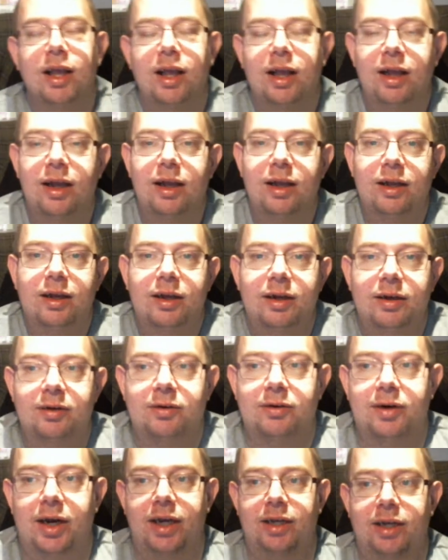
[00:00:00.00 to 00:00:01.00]

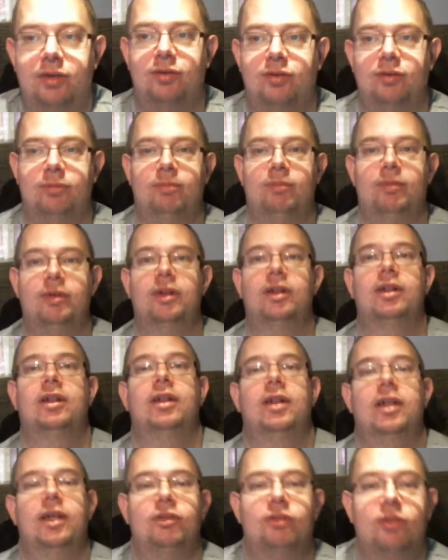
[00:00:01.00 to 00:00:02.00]
Alright,
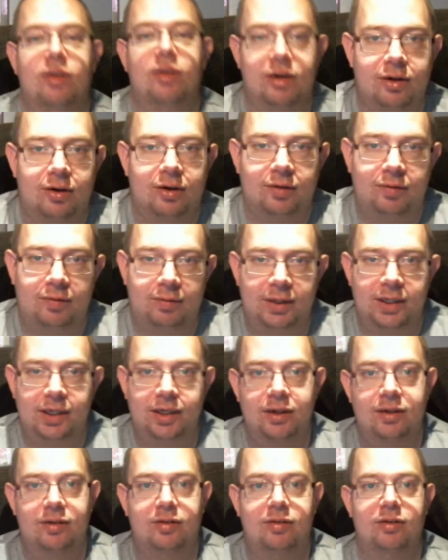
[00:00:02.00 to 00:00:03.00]
let's start off
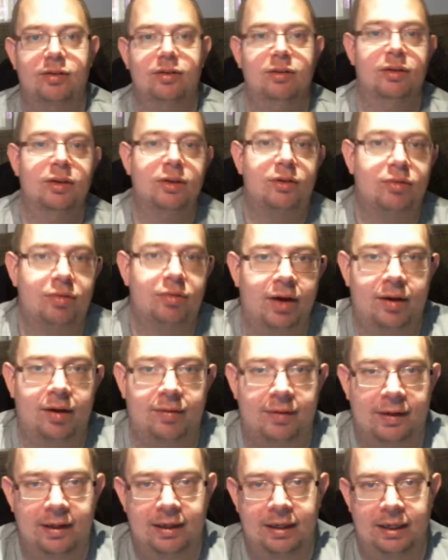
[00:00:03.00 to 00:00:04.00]
with the
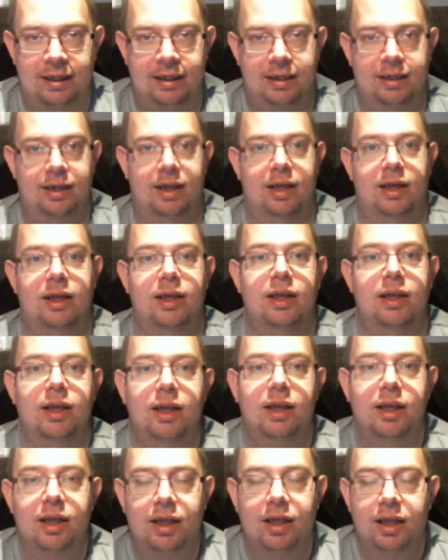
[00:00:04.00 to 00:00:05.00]
traveling.
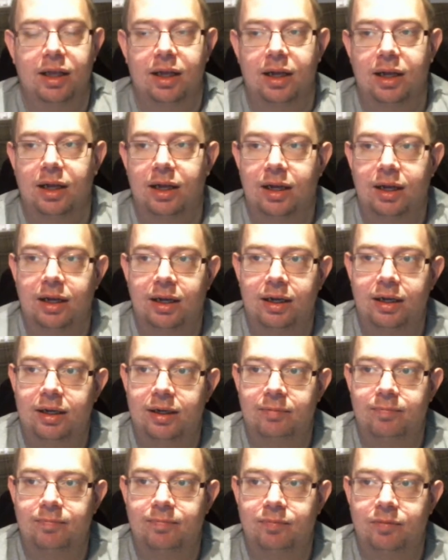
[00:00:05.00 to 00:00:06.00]

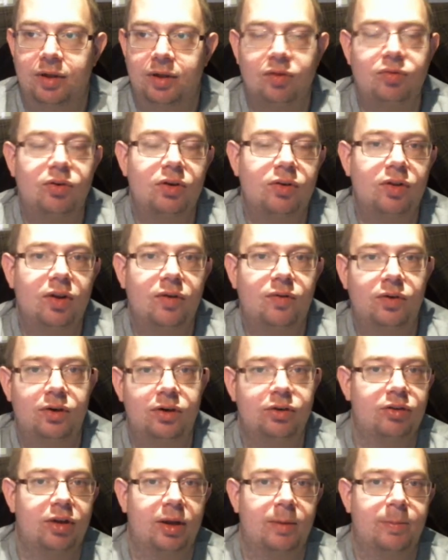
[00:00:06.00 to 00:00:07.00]
Uh, this was the
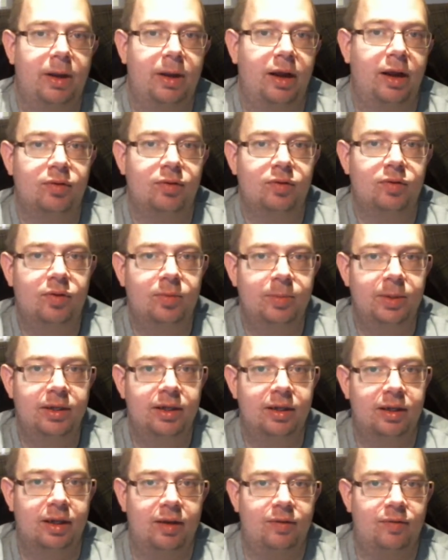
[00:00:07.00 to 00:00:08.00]
first time ever for me
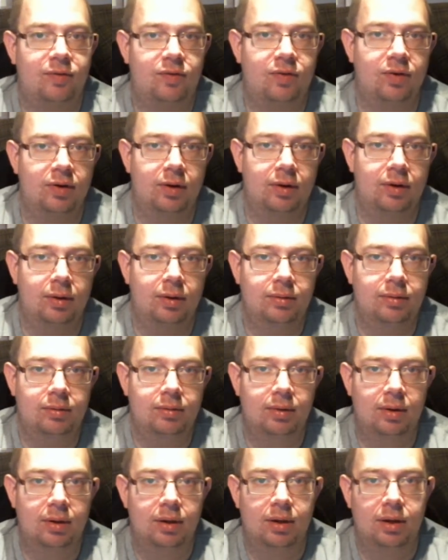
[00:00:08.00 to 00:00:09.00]
that I
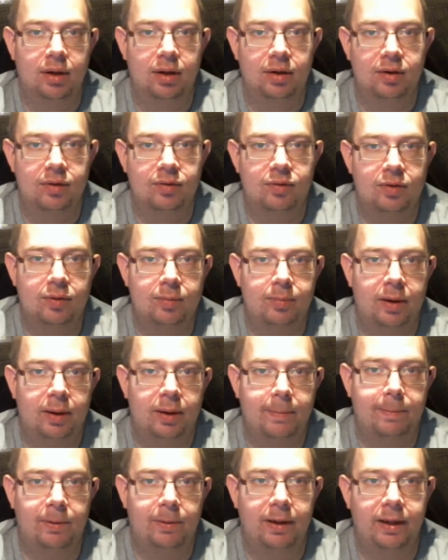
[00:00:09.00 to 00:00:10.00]
flew
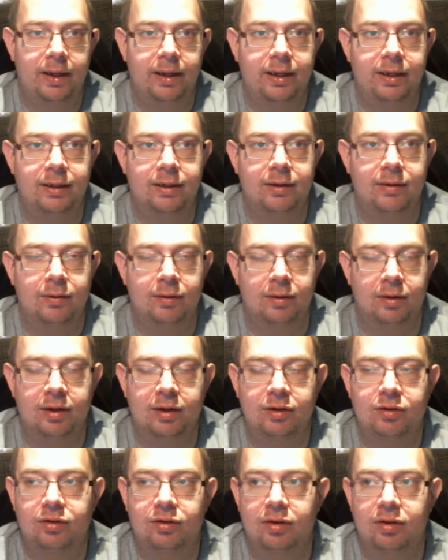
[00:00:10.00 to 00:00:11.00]
by plane, or at
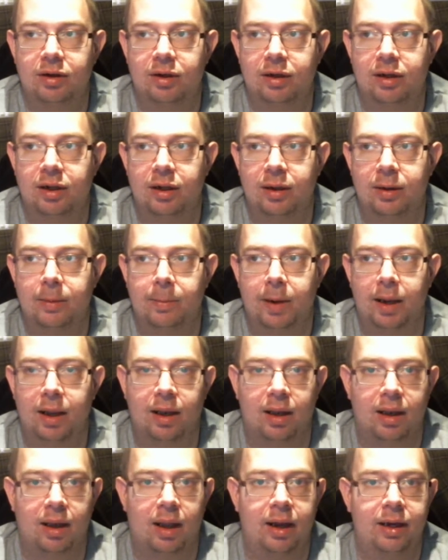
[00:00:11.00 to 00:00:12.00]
least by a
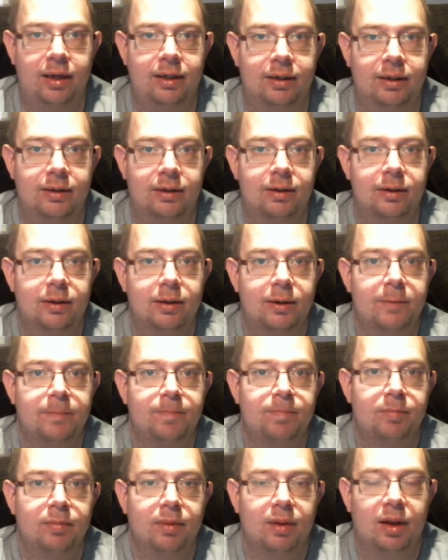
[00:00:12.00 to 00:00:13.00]
liner.
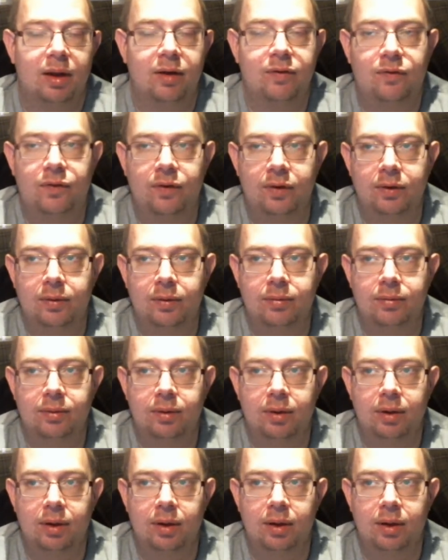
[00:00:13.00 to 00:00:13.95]
I've flown